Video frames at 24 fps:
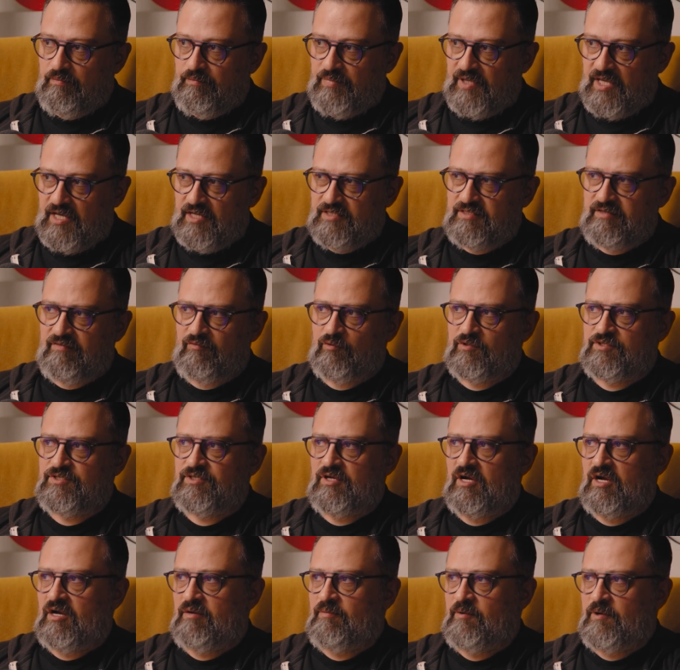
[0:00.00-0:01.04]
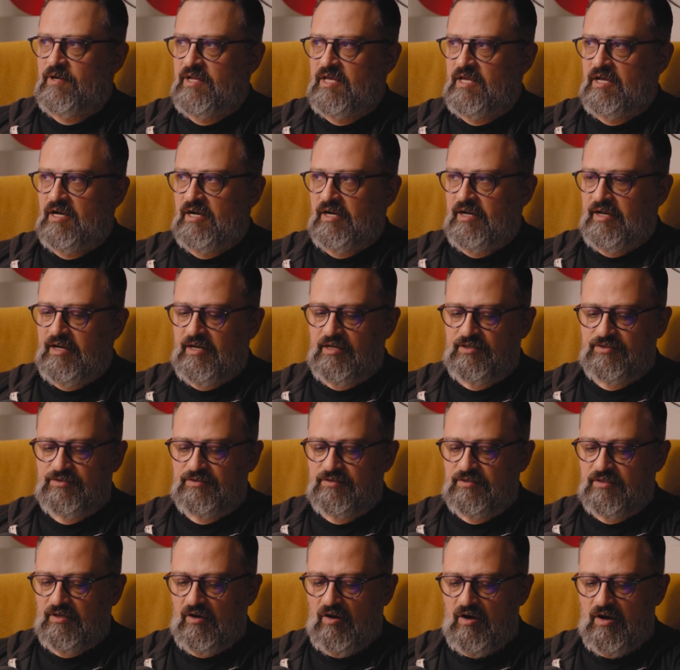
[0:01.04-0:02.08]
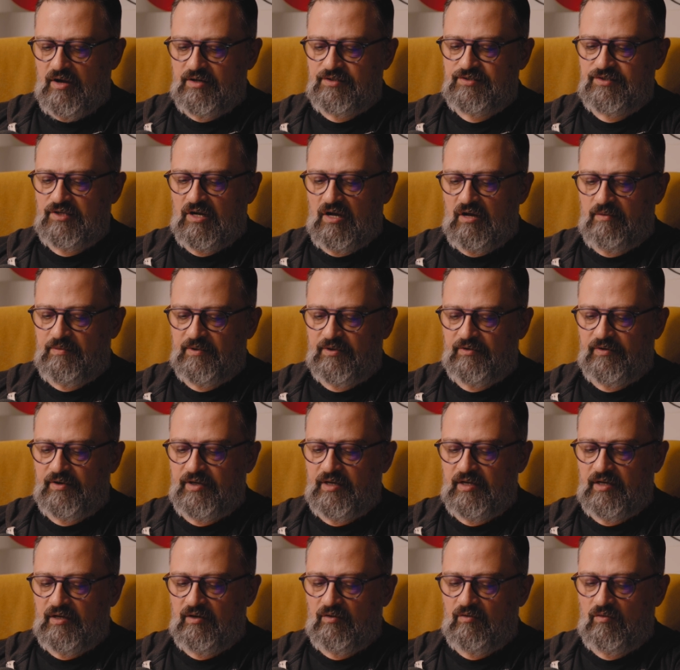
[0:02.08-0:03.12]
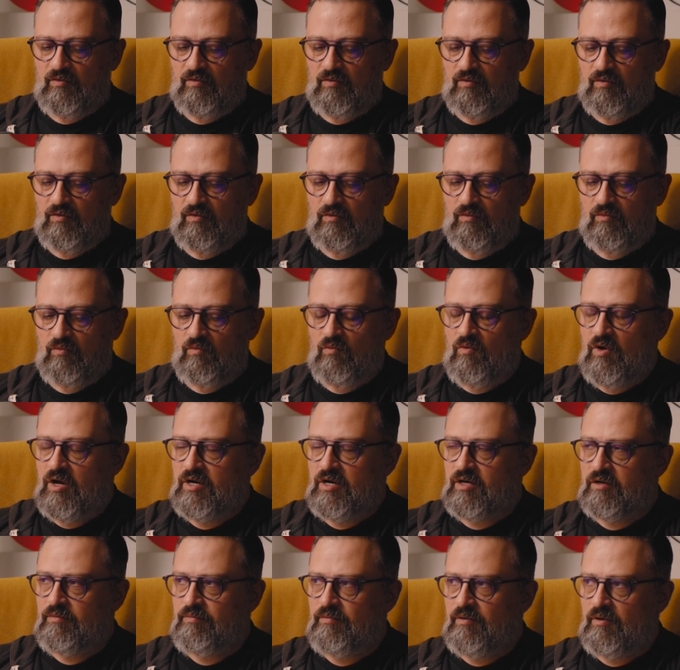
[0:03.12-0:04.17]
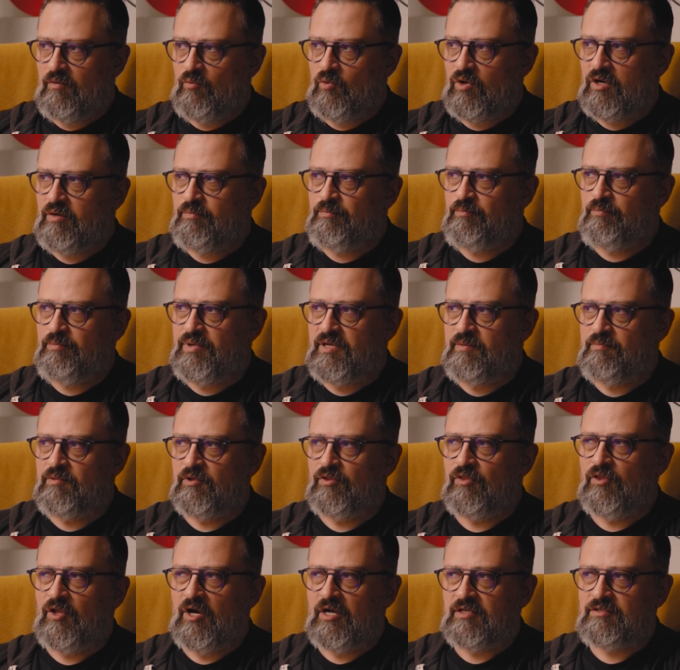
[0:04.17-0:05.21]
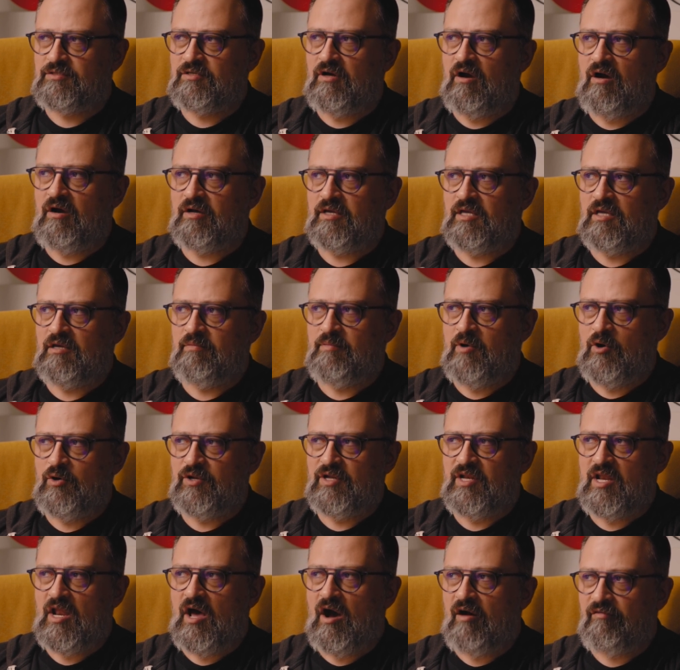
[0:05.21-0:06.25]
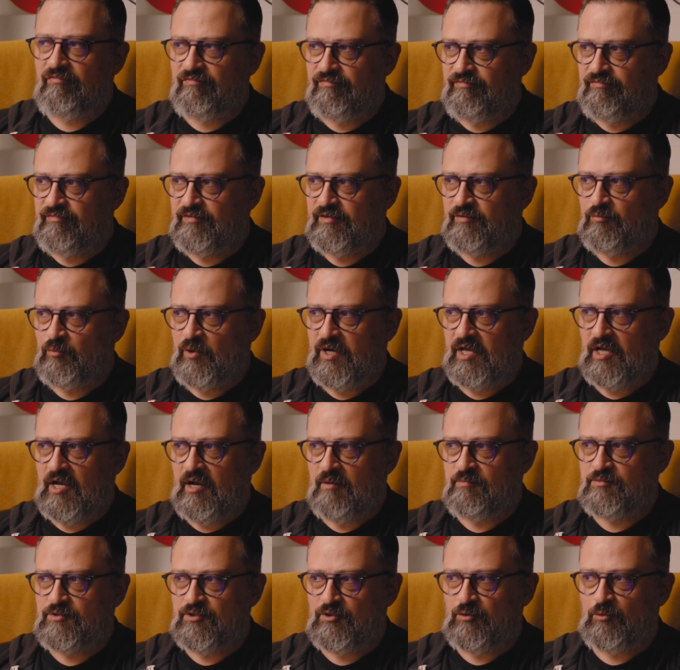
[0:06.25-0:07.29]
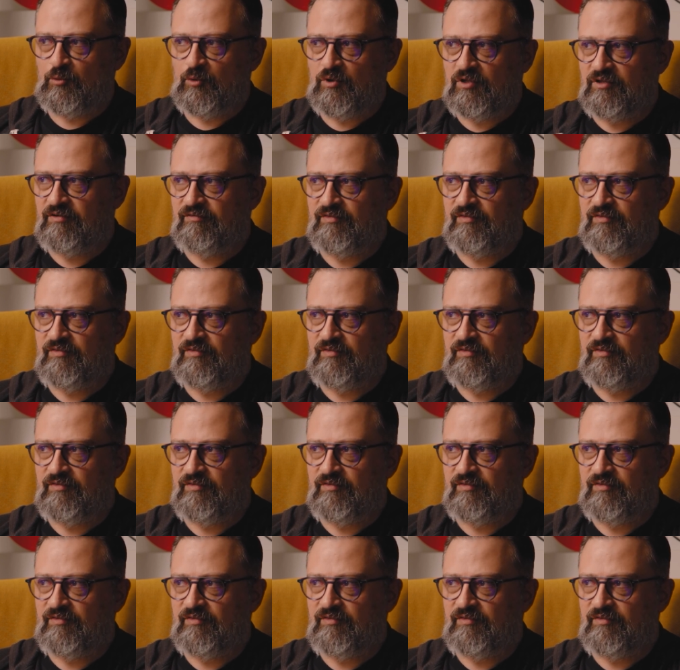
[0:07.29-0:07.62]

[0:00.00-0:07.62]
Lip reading: Because everyone's talking about AI and it's the hottest topic right now, what are people not talking about enough when it comes to the world